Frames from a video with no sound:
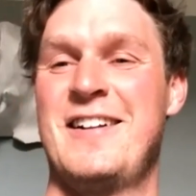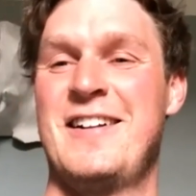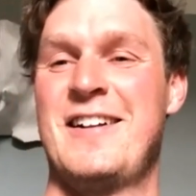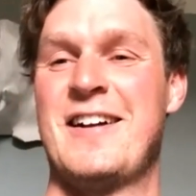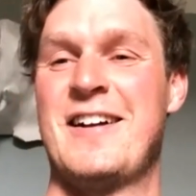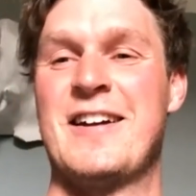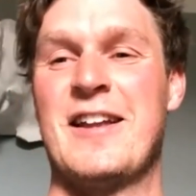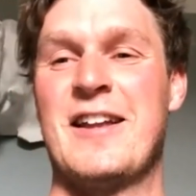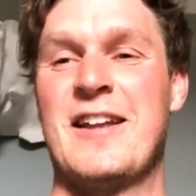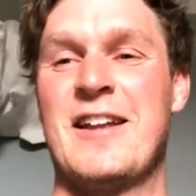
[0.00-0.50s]

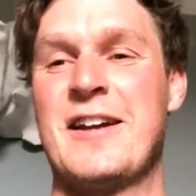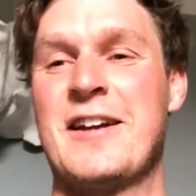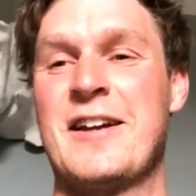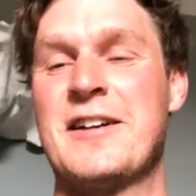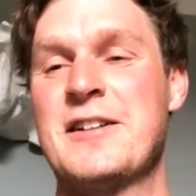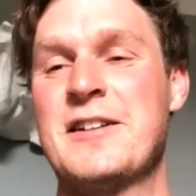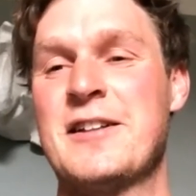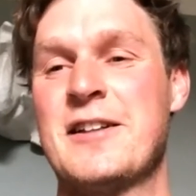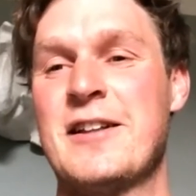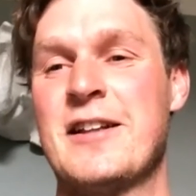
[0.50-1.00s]
And like
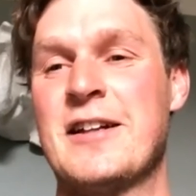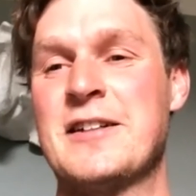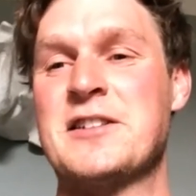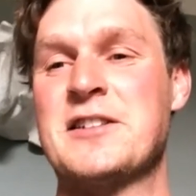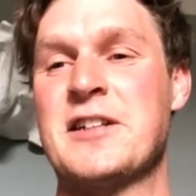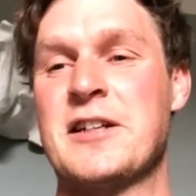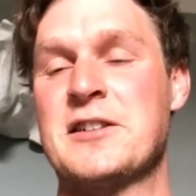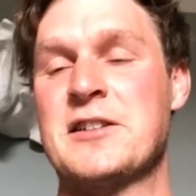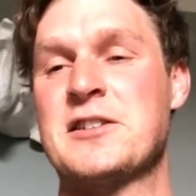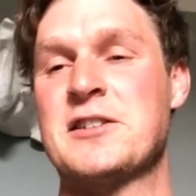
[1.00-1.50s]
that's
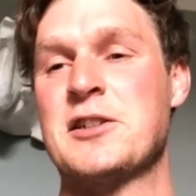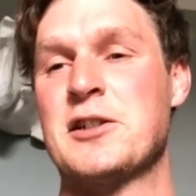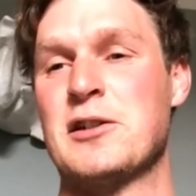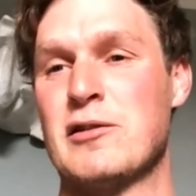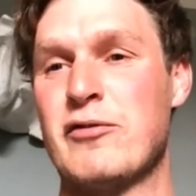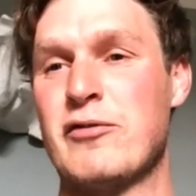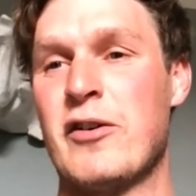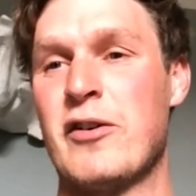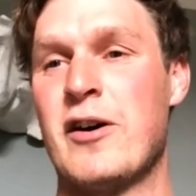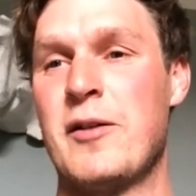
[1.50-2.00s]
like still
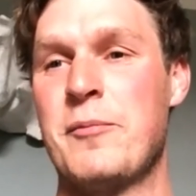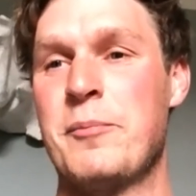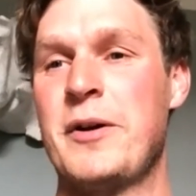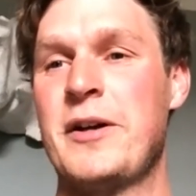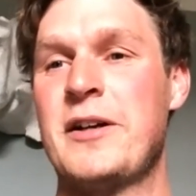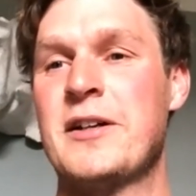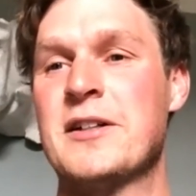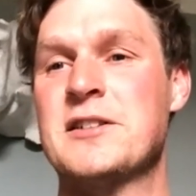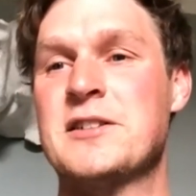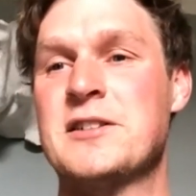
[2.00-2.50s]
fun,
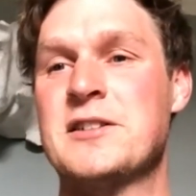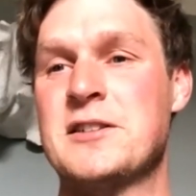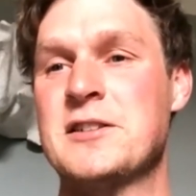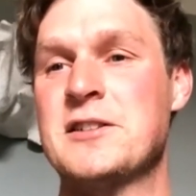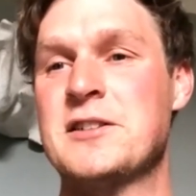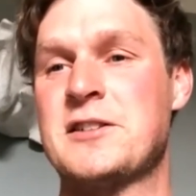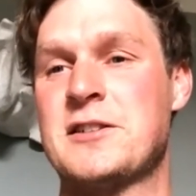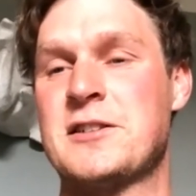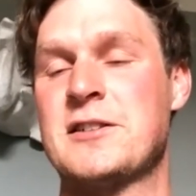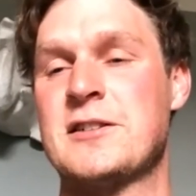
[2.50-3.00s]
because
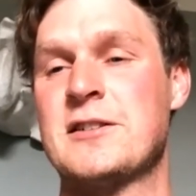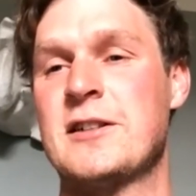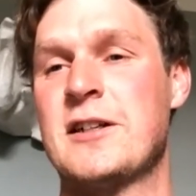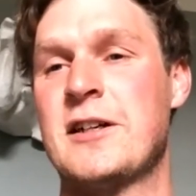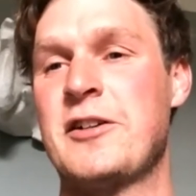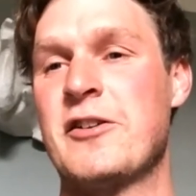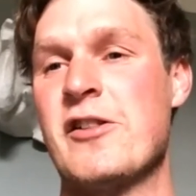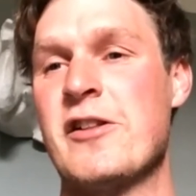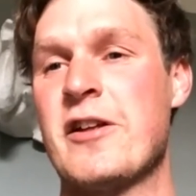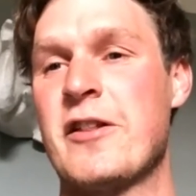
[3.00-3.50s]
I
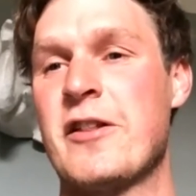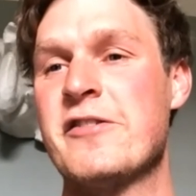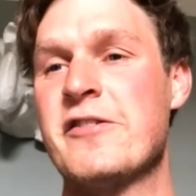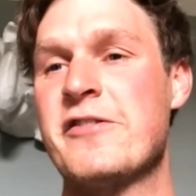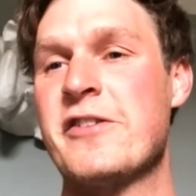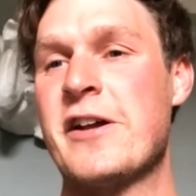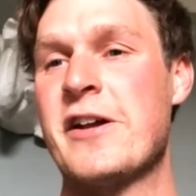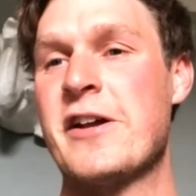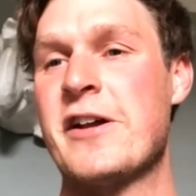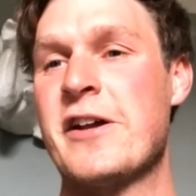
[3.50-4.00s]
don't think
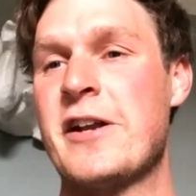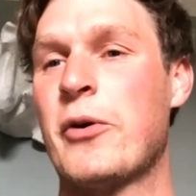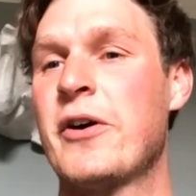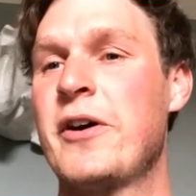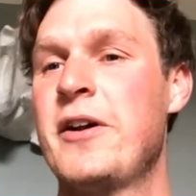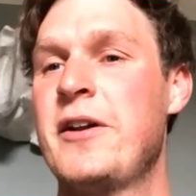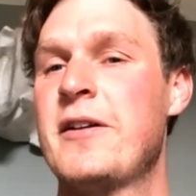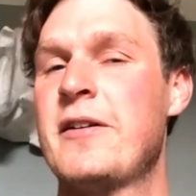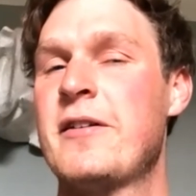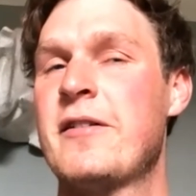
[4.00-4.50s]
any
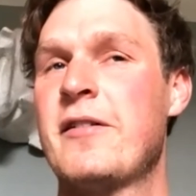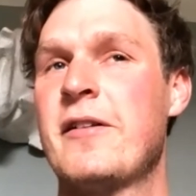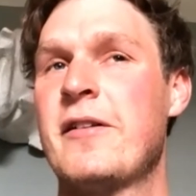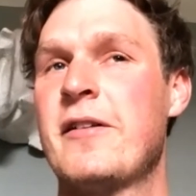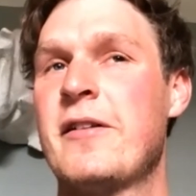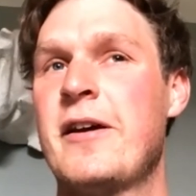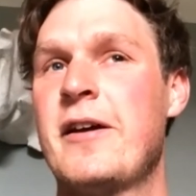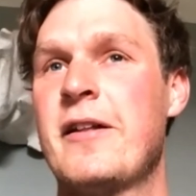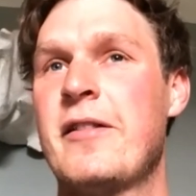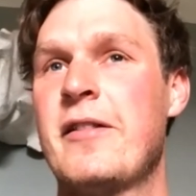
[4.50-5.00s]
point
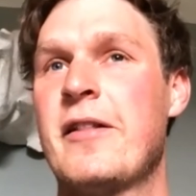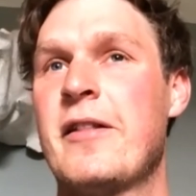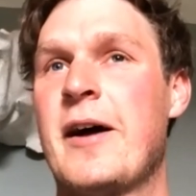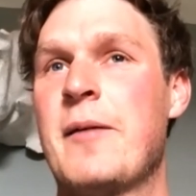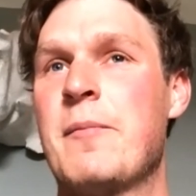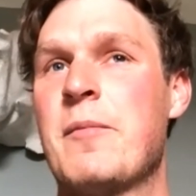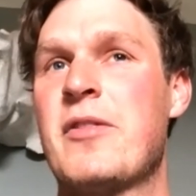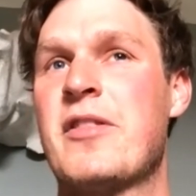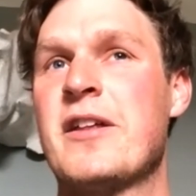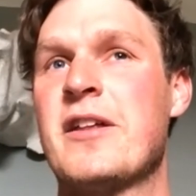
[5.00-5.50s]
that
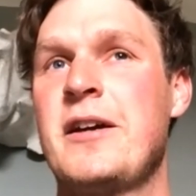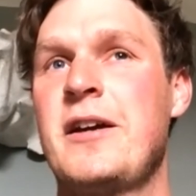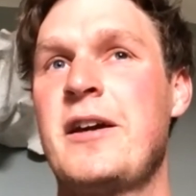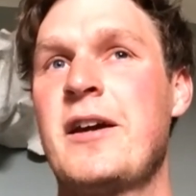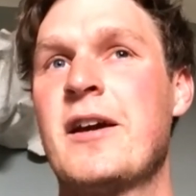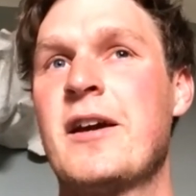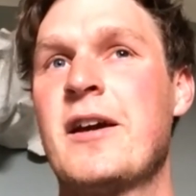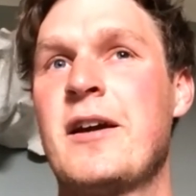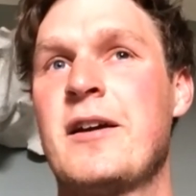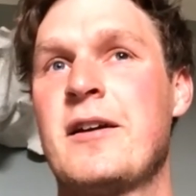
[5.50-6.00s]
I'm
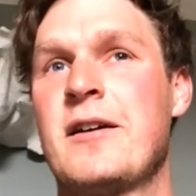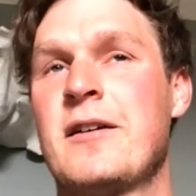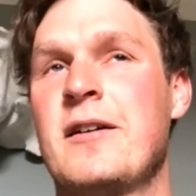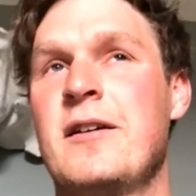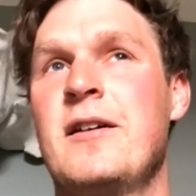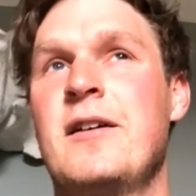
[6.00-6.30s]
thinking,